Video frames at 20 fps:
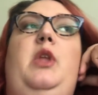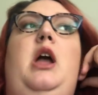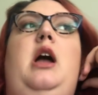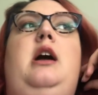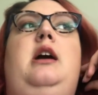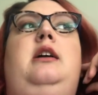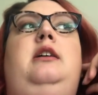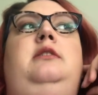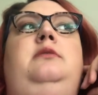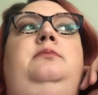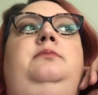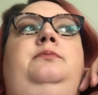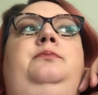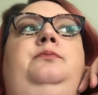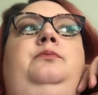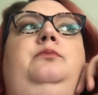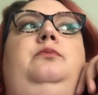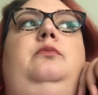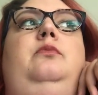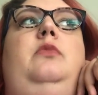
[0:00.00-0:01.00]
um,
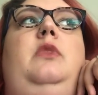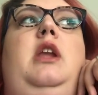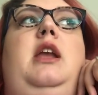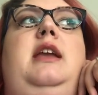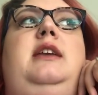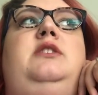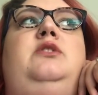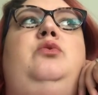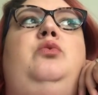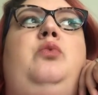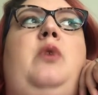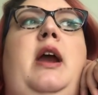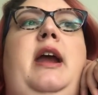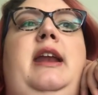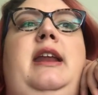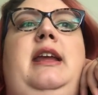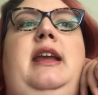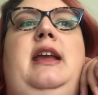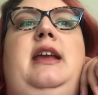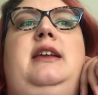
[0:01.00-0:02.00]
is
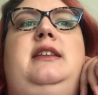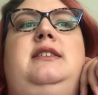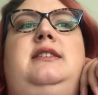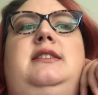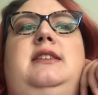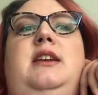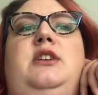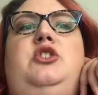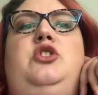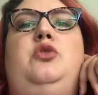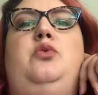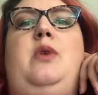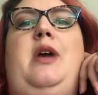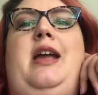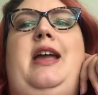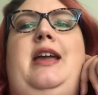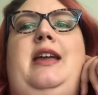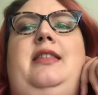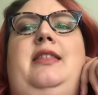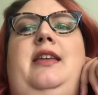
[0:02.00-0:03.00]
writing it in such a
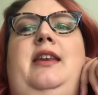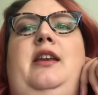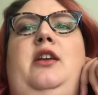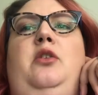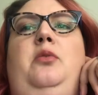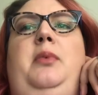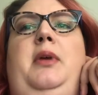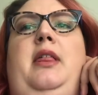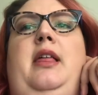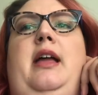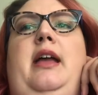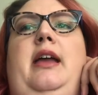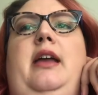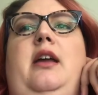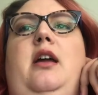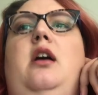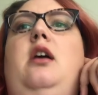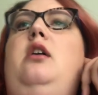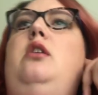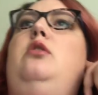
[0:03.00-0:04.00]
way that it'll be
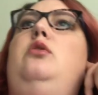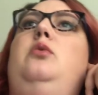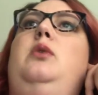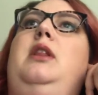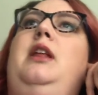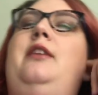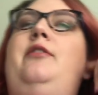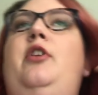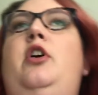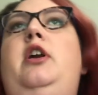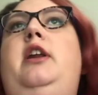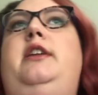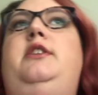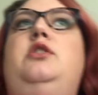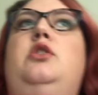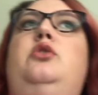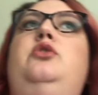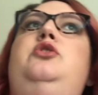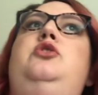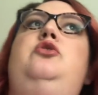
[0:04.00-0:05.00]
like, oh, well, I've already
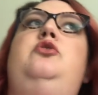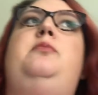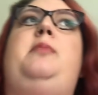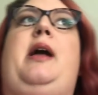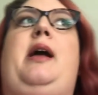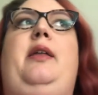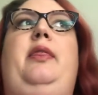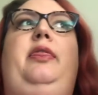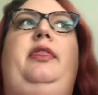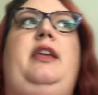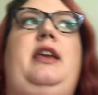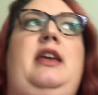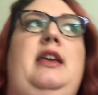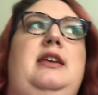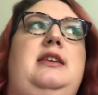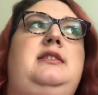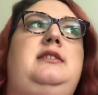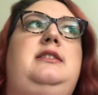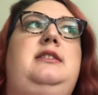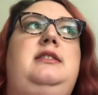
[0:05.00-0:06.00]
told you about
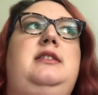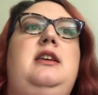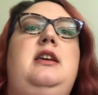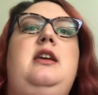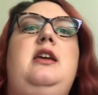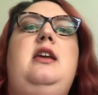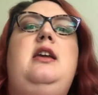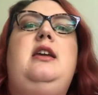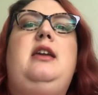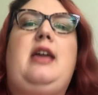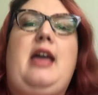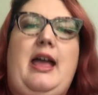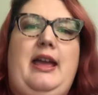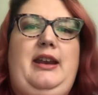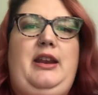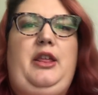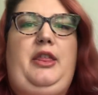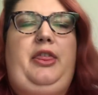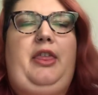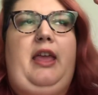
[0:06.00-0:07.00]
this
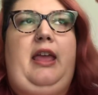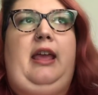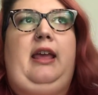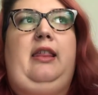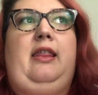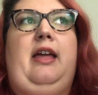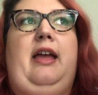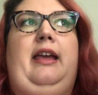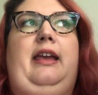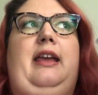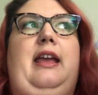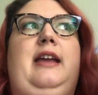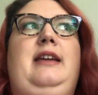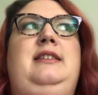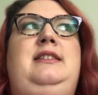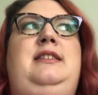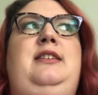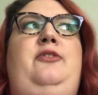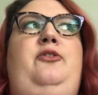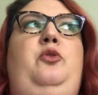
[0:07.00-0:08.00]
kind of thing, like
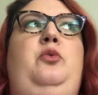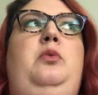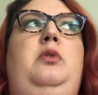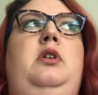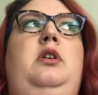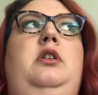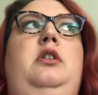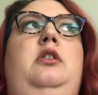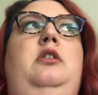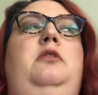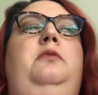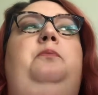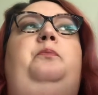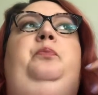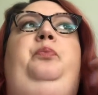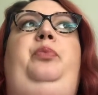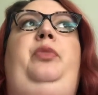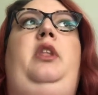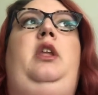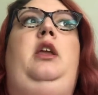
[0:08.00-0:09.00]
as if we're
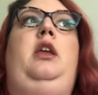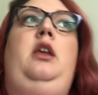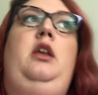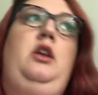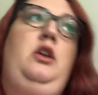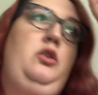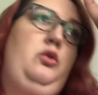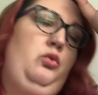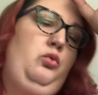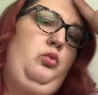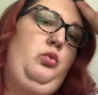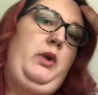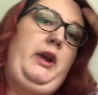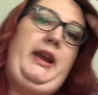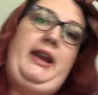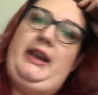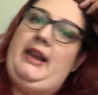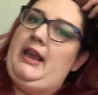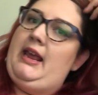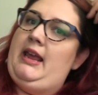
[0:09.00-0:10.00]

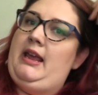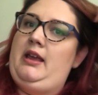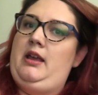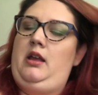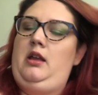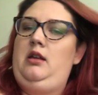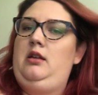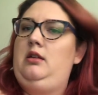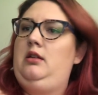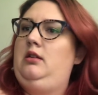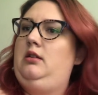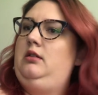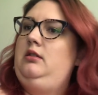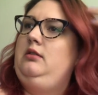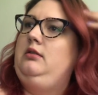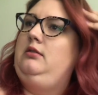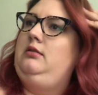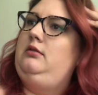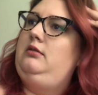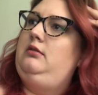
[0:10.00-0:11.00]
reading
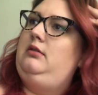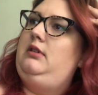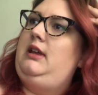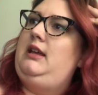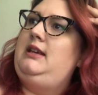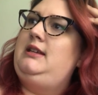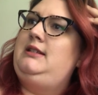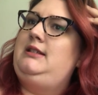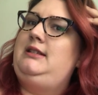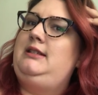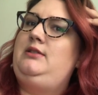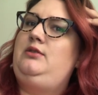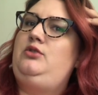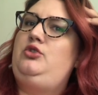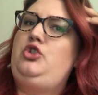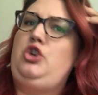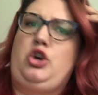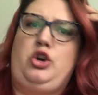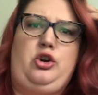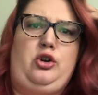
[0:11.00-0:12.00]
his
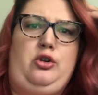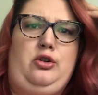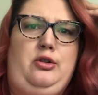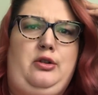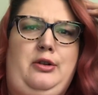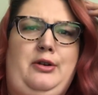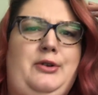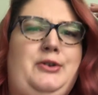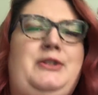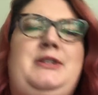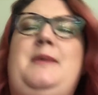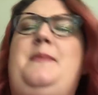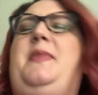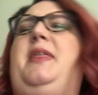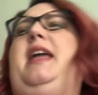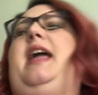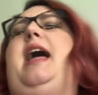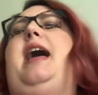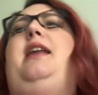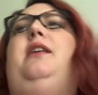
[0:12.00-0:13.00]
journal or
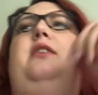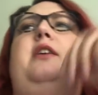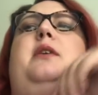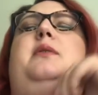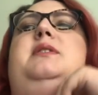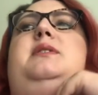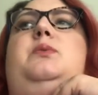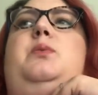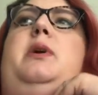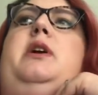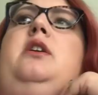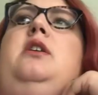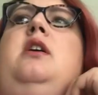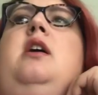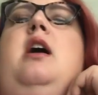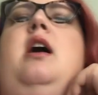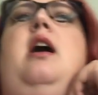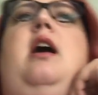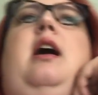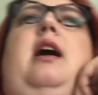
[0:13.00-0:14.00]
something. I don't know. It's weird.
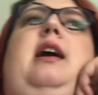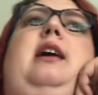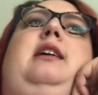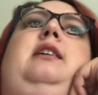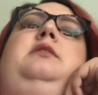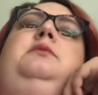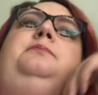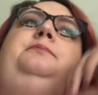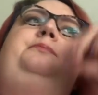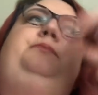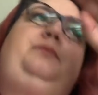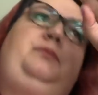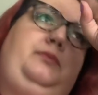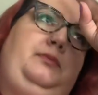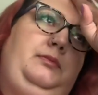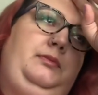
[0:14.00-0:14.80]
Um,